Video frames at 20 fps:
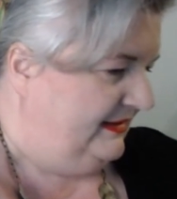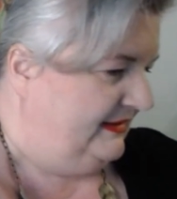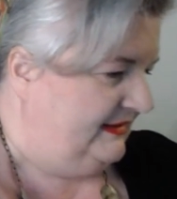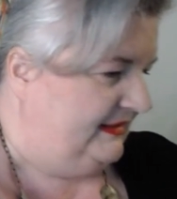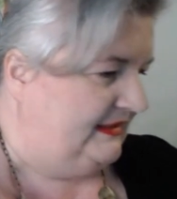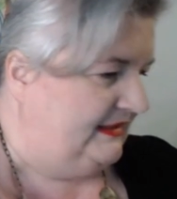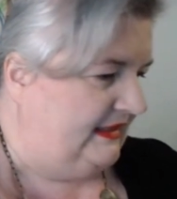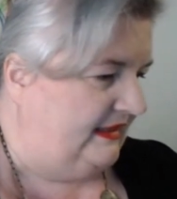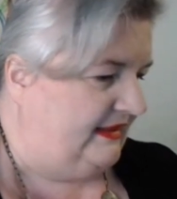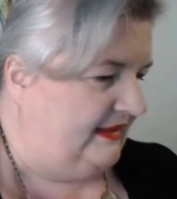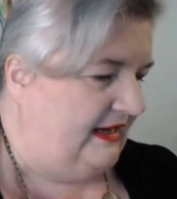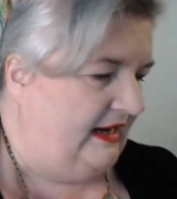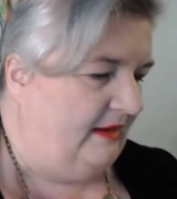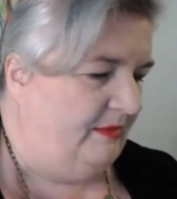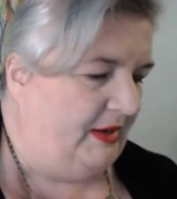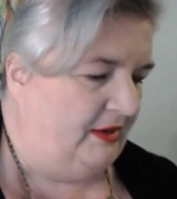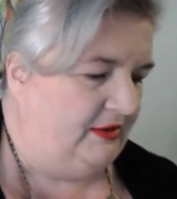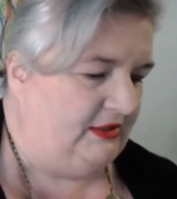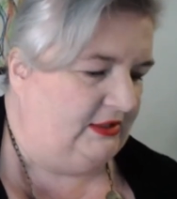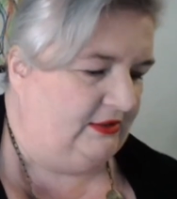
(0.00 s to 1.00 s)
Ooh, the thing
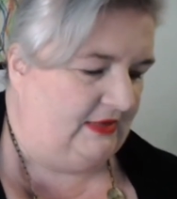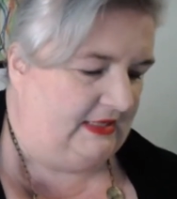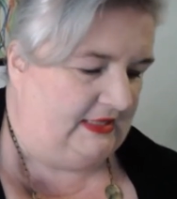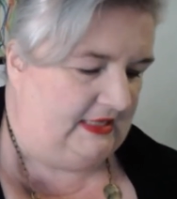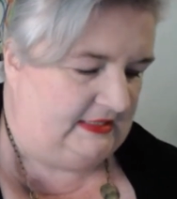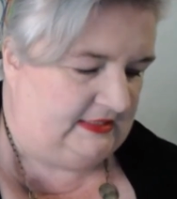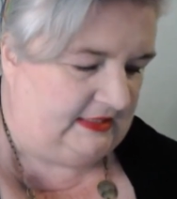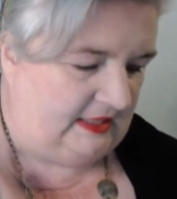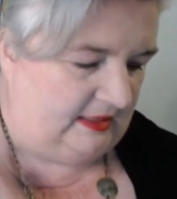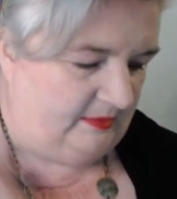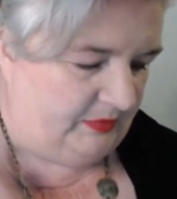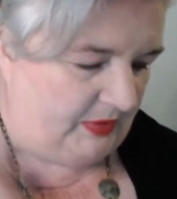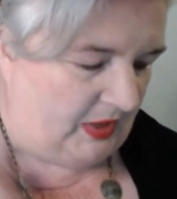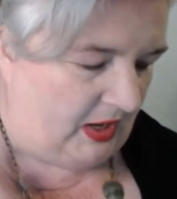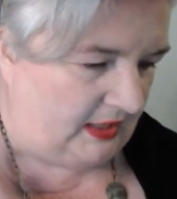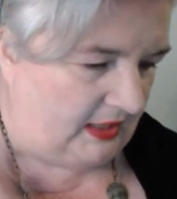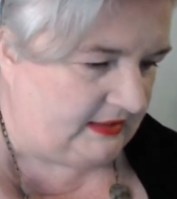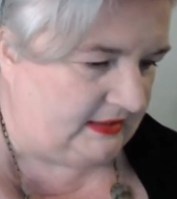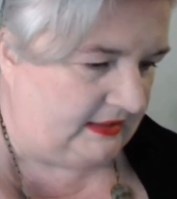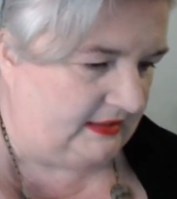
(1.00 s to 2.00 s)
about doing these
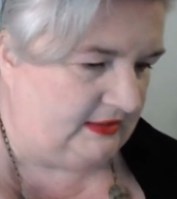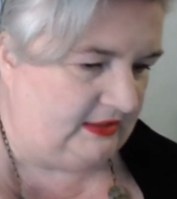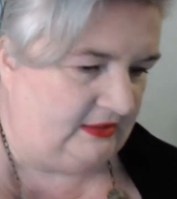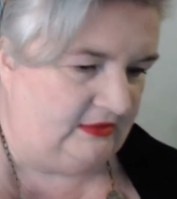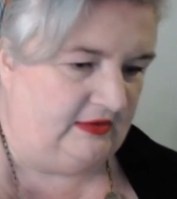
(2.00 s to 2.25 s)
unboxings,